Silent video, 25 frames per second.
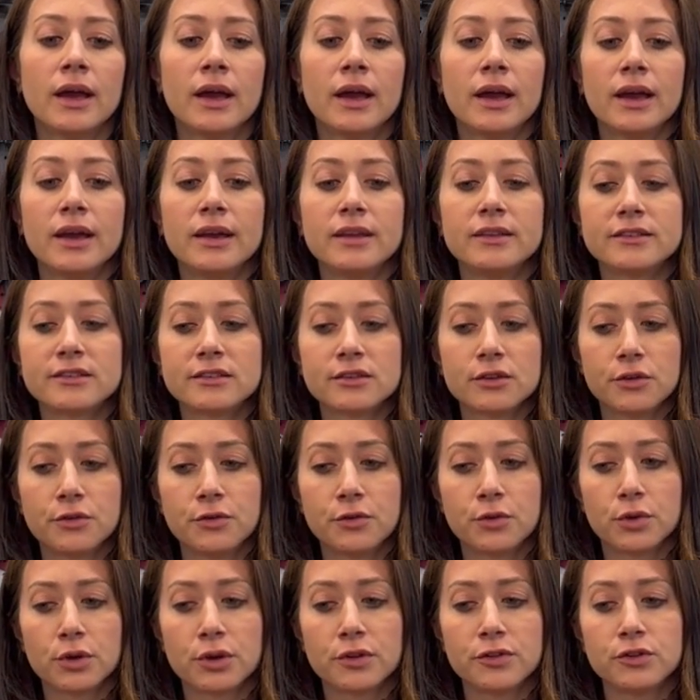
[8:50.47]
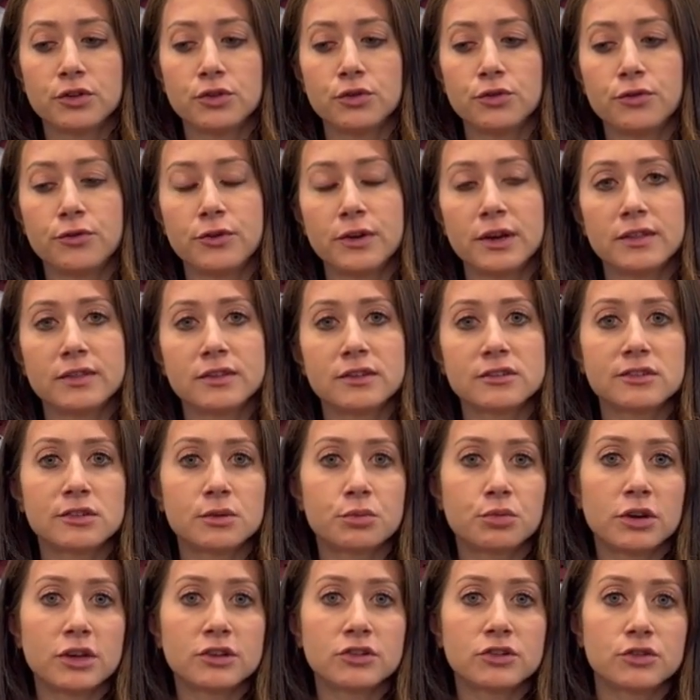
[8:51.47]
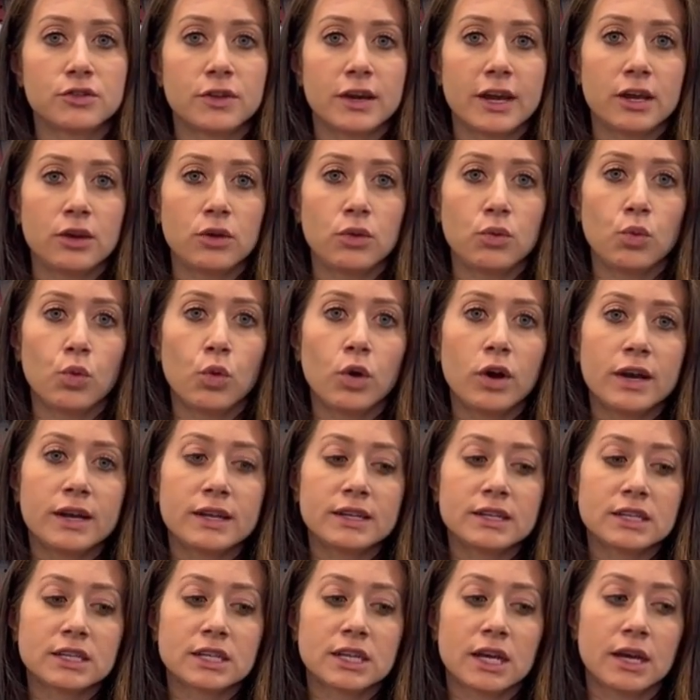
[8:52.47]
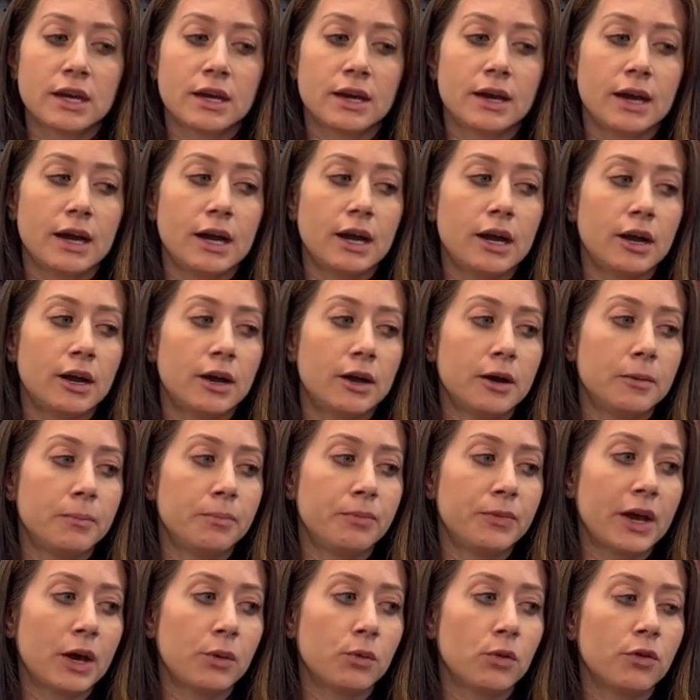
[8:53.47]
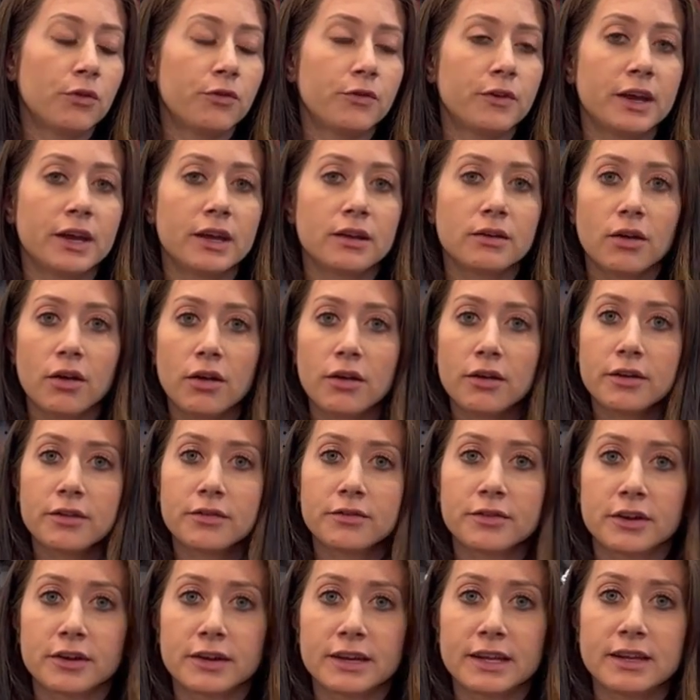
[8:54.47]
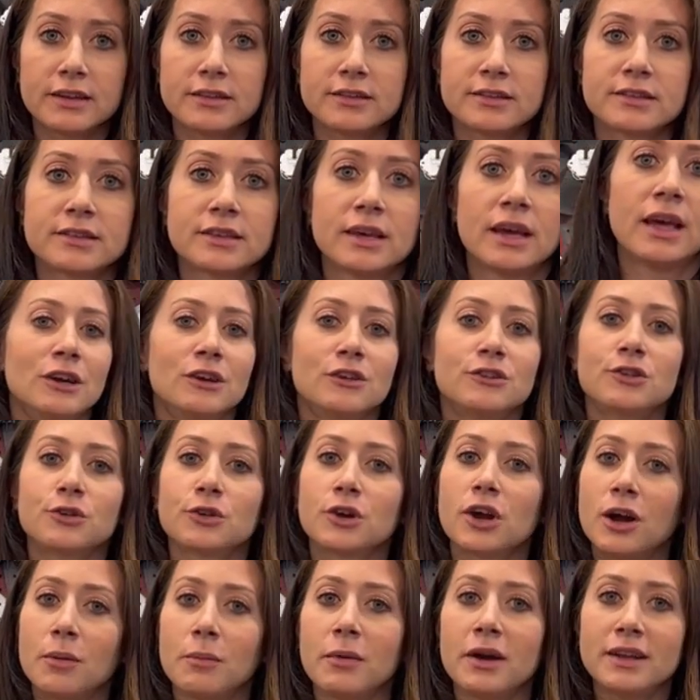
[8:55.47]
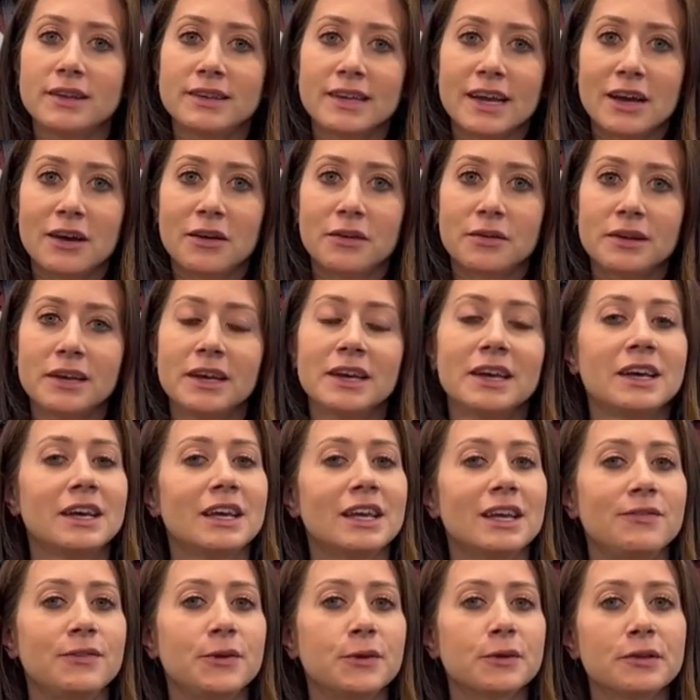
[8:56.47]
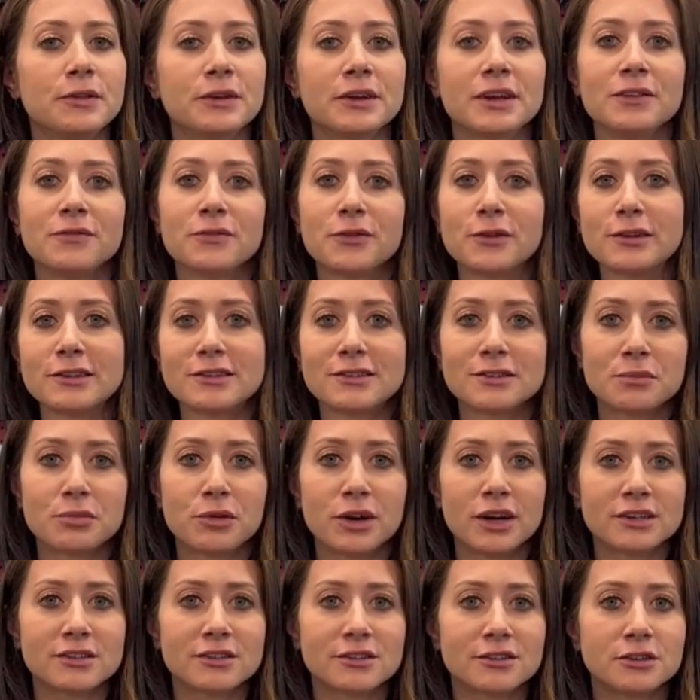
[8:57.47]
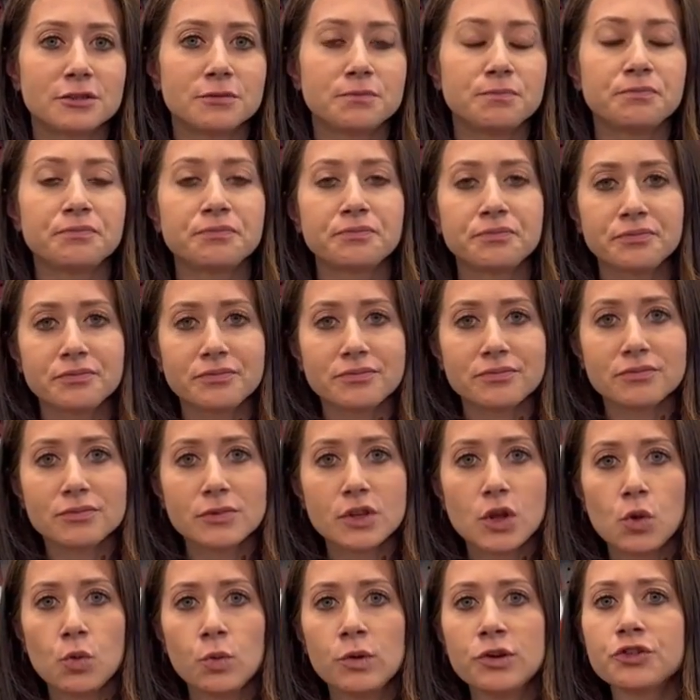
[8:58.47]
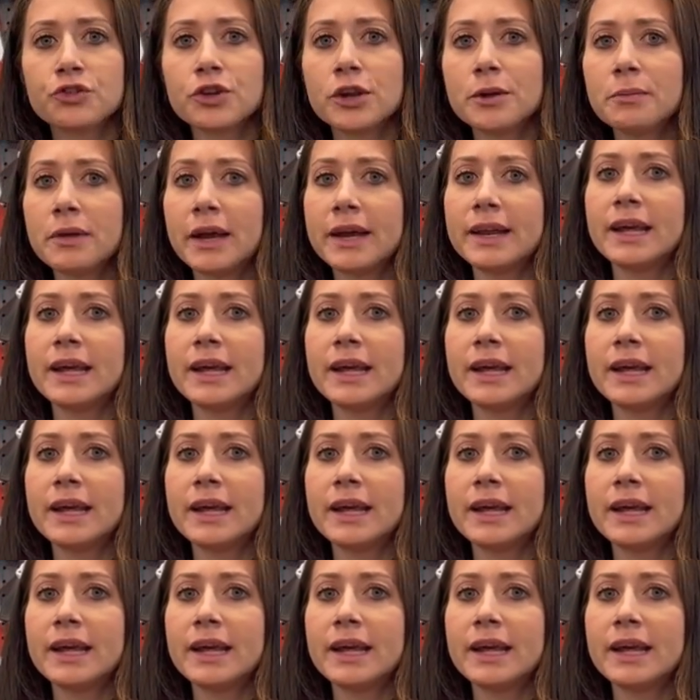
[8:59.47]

and so forth to fit the suppressor that you want, that will fit all of your needs. So come on down if you are looking for a suppressor. We streamline